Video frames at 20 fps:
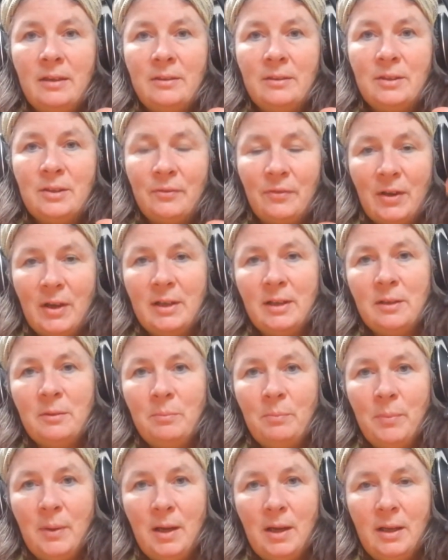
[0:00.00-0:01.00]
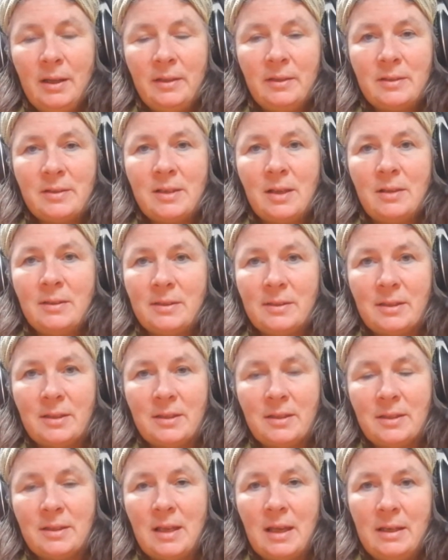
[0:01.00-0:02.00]
divided by the
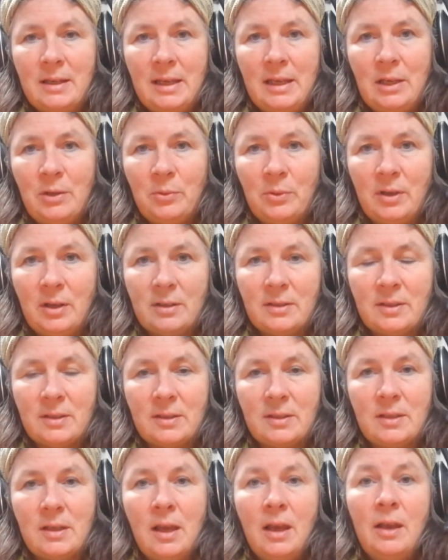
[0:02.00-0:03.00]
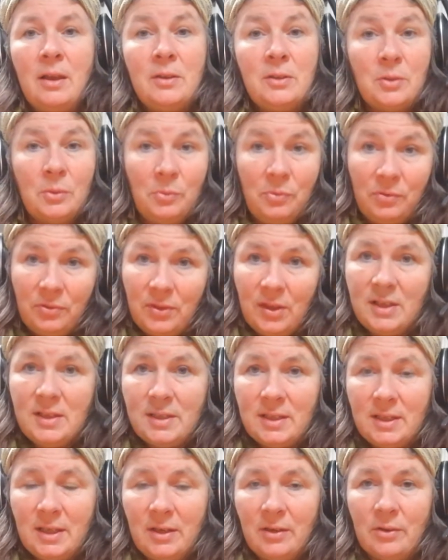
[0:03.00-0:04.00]
solstices and equinoxes. So
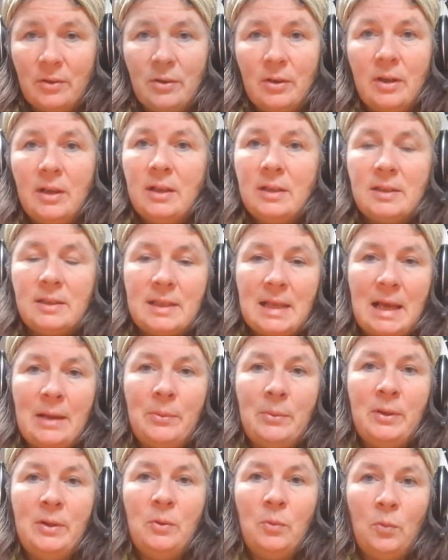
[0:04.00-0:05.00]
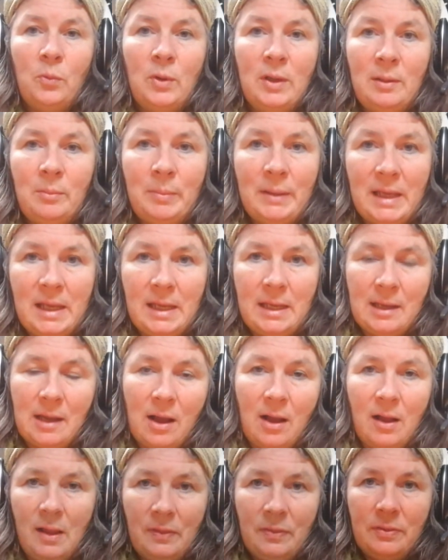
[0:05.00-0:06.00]
this year, Samhain will be
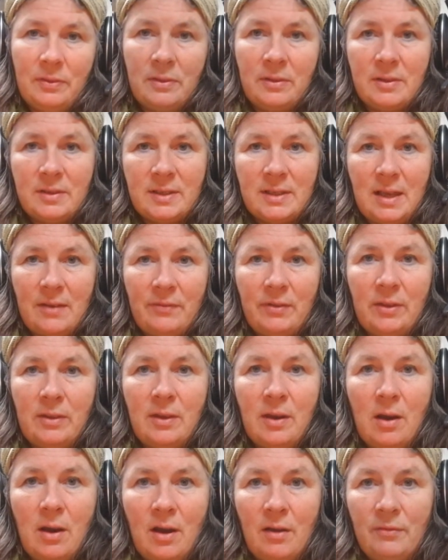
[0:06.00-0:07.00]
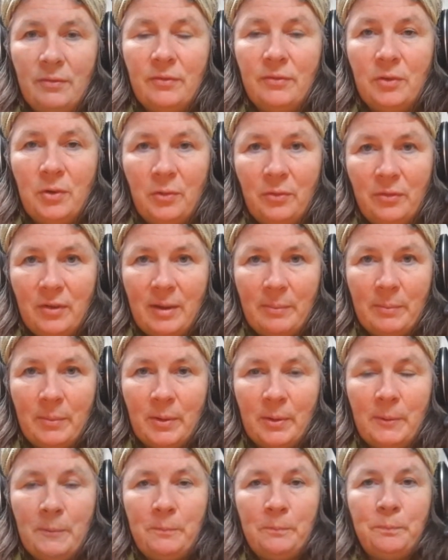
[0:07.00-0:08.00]
on the 7th of
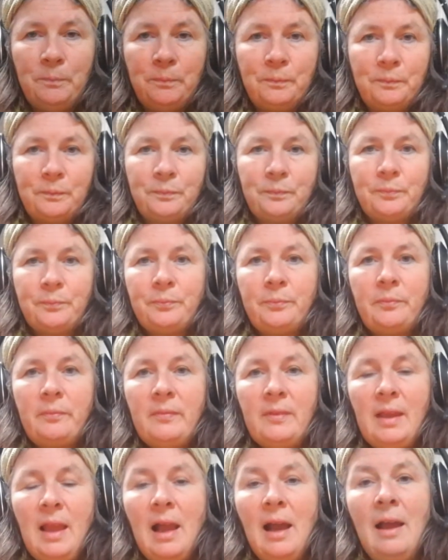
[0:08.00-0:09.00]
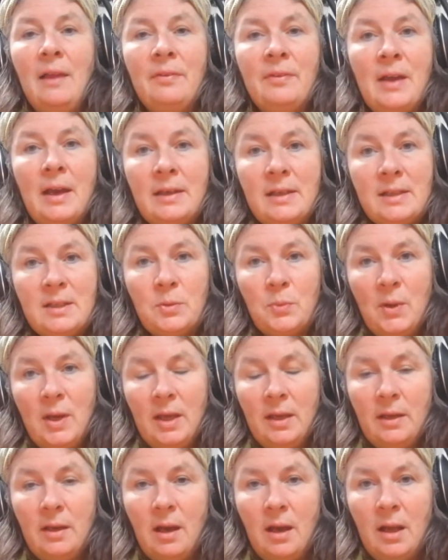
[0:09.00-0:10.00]
November. And that is
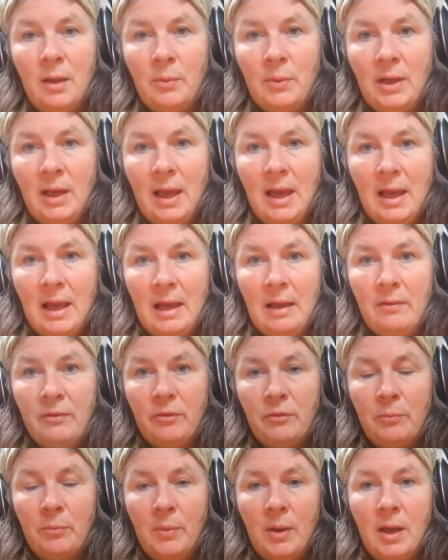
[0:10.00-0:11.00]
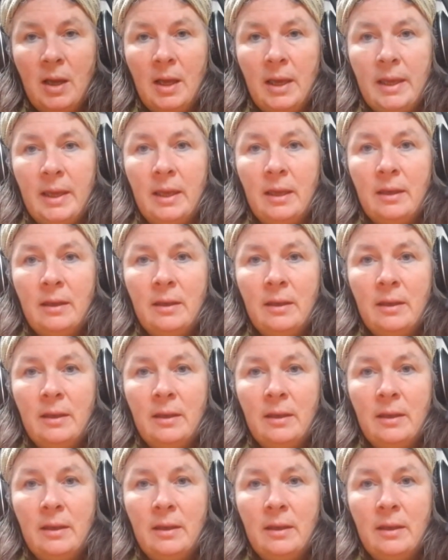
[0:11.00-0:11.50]
when I will have my